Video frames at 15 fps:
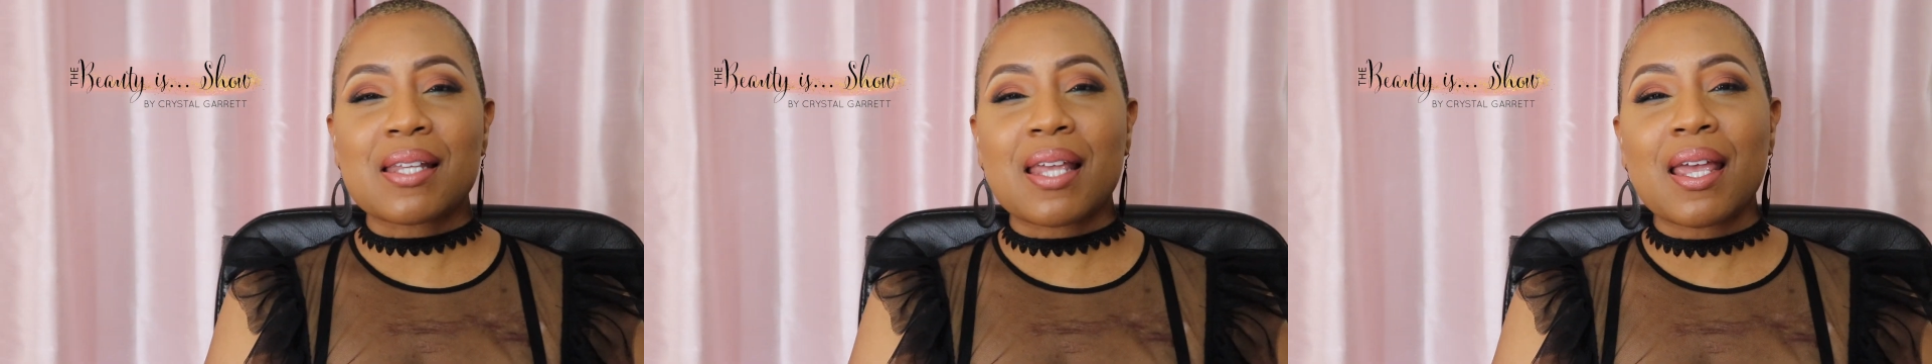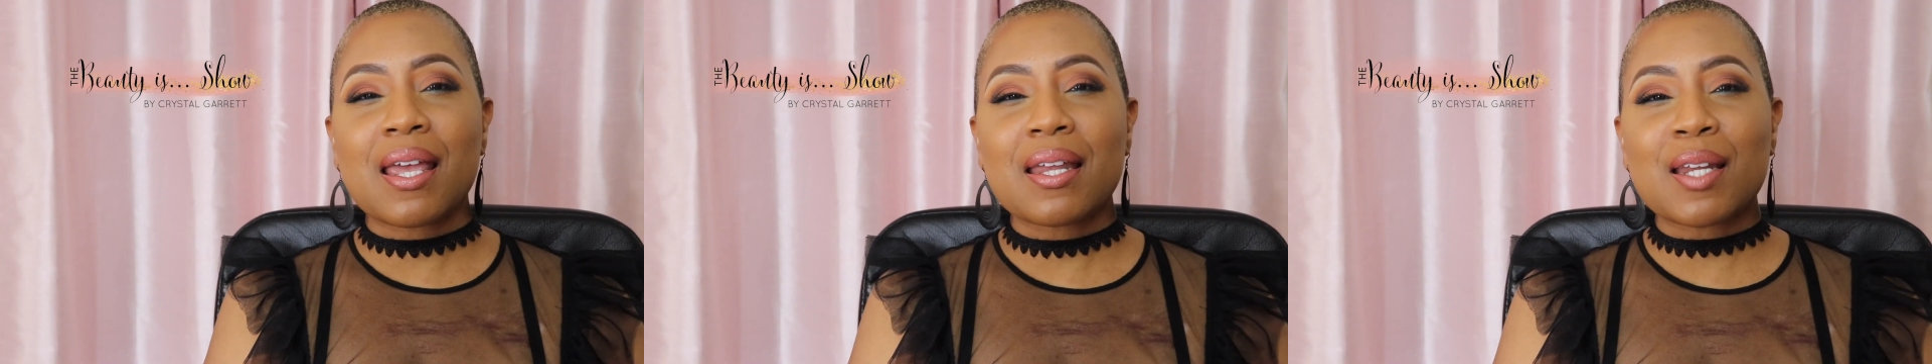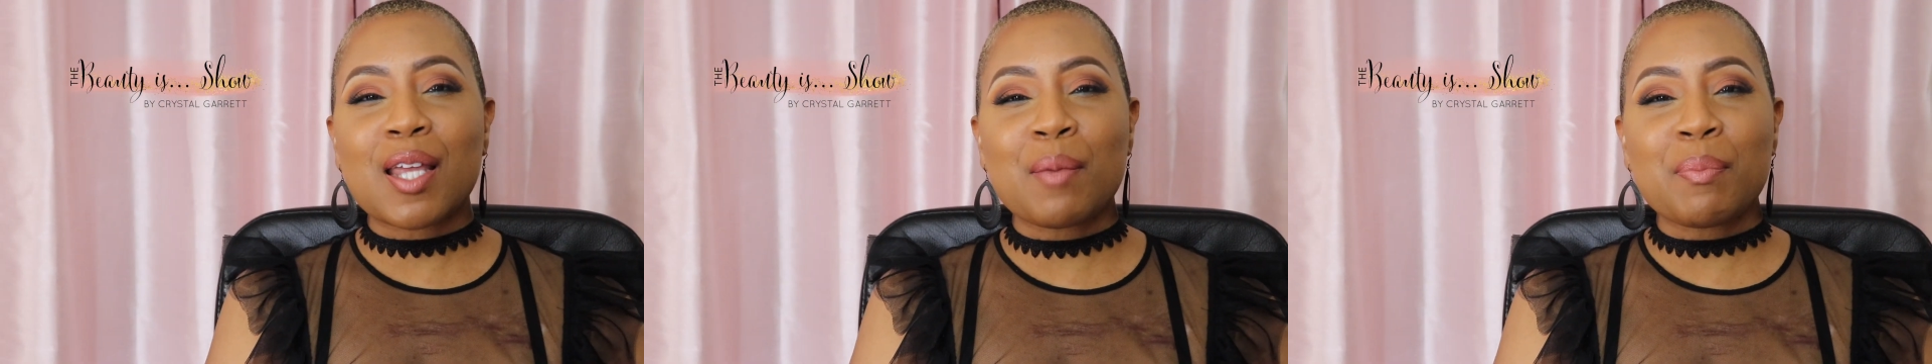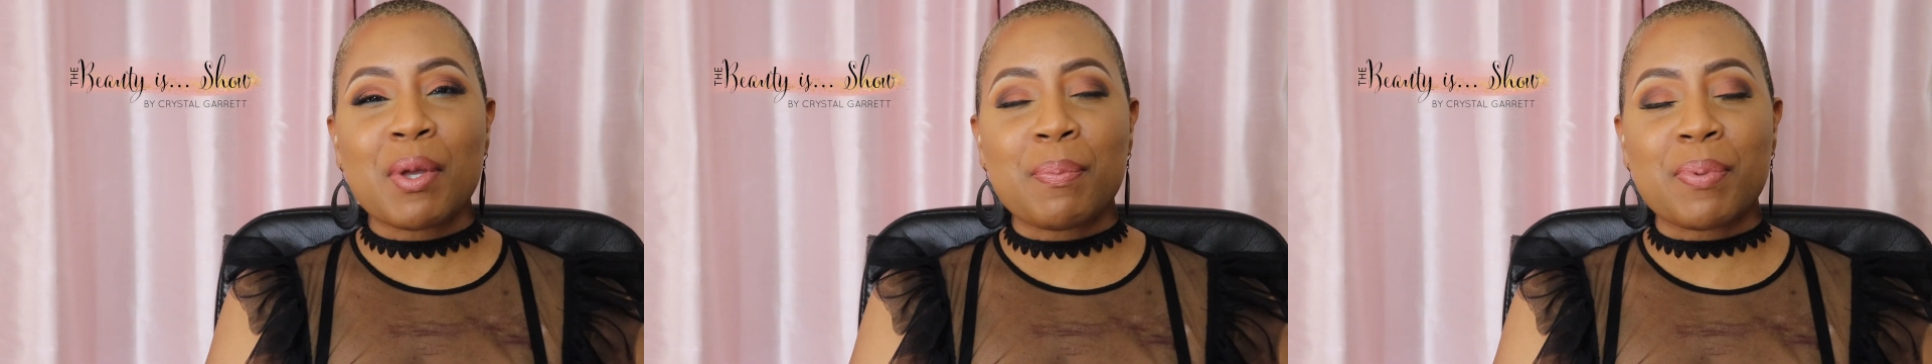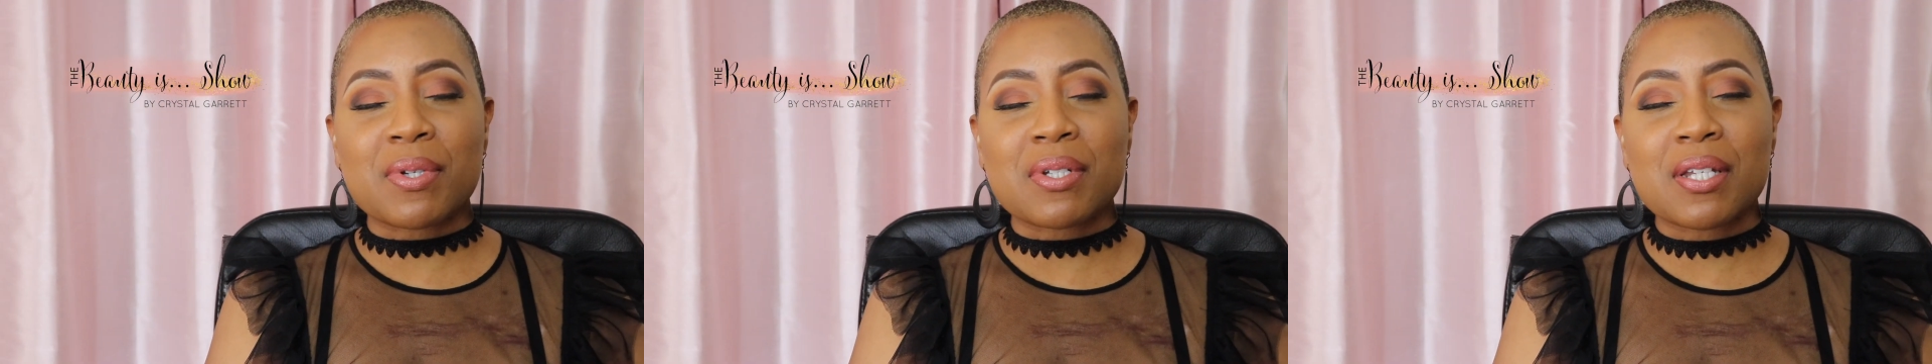skin can be
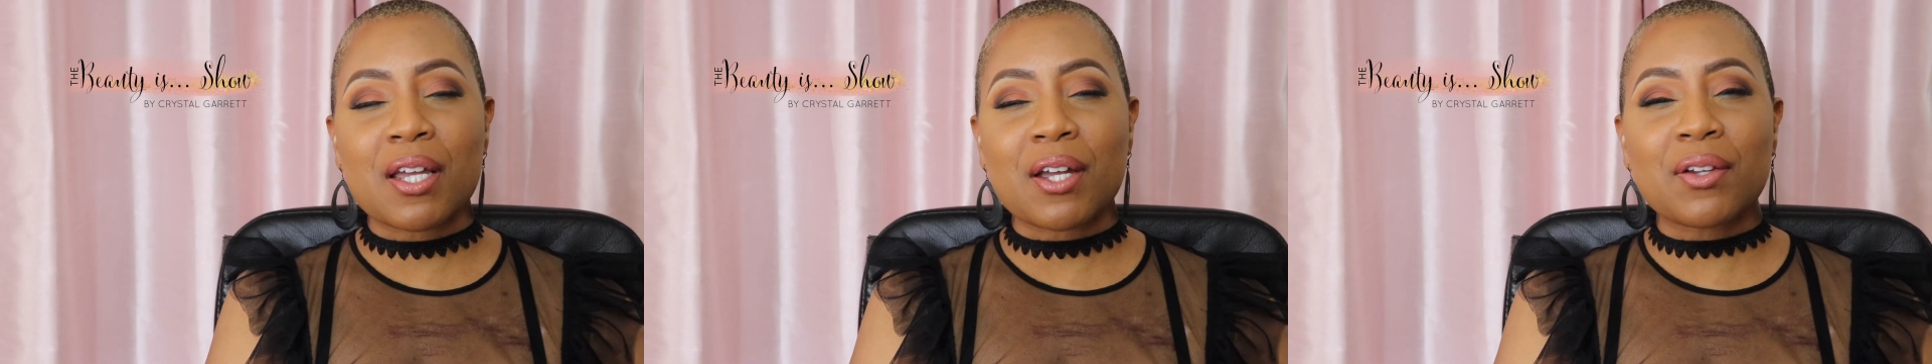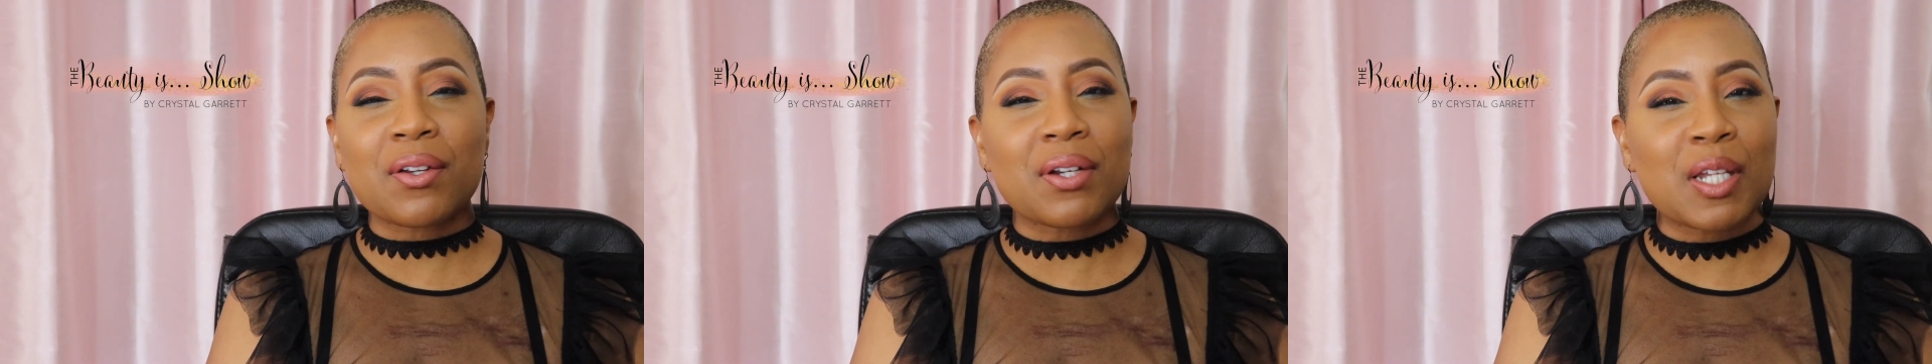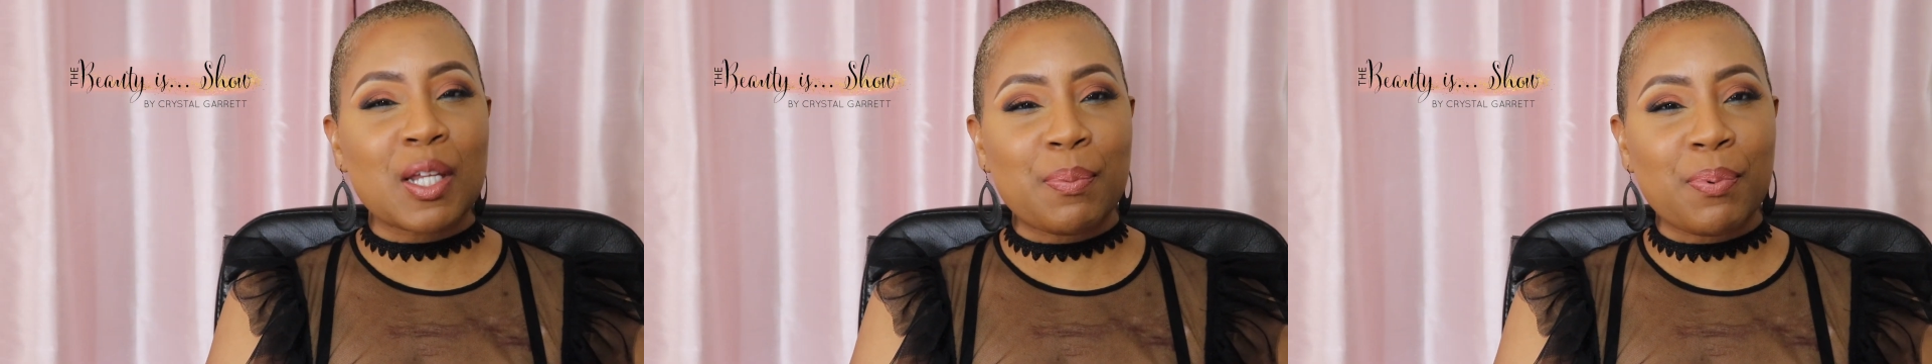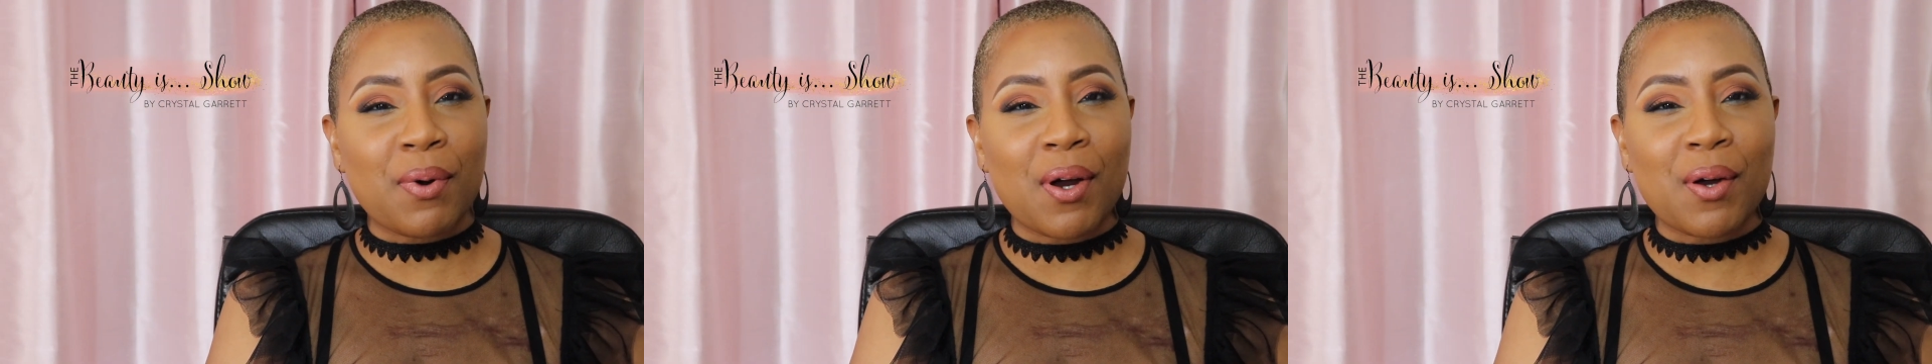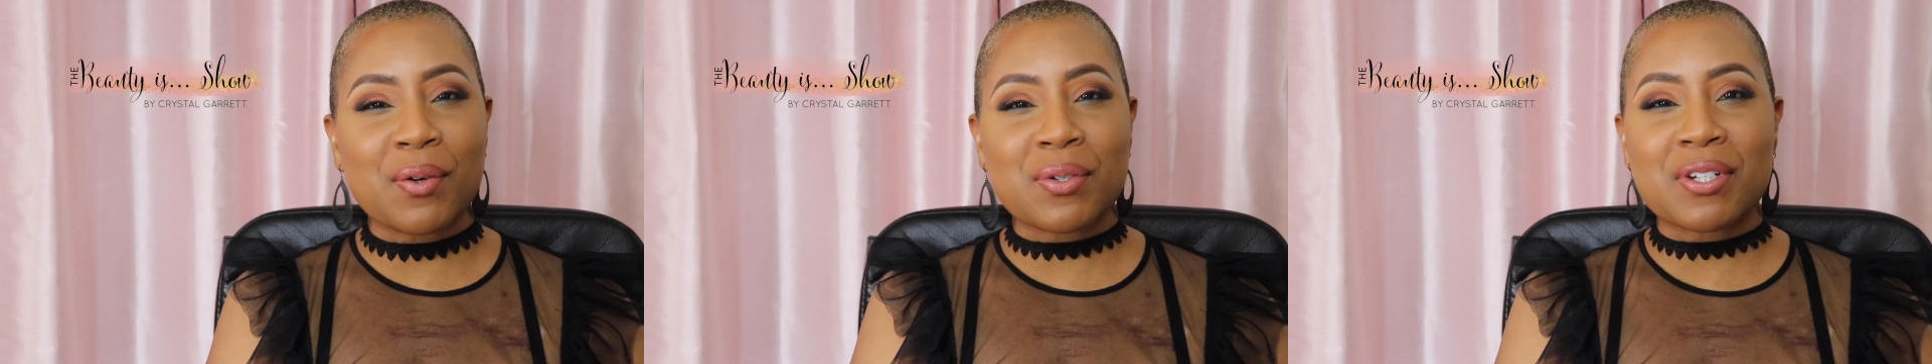particularly prone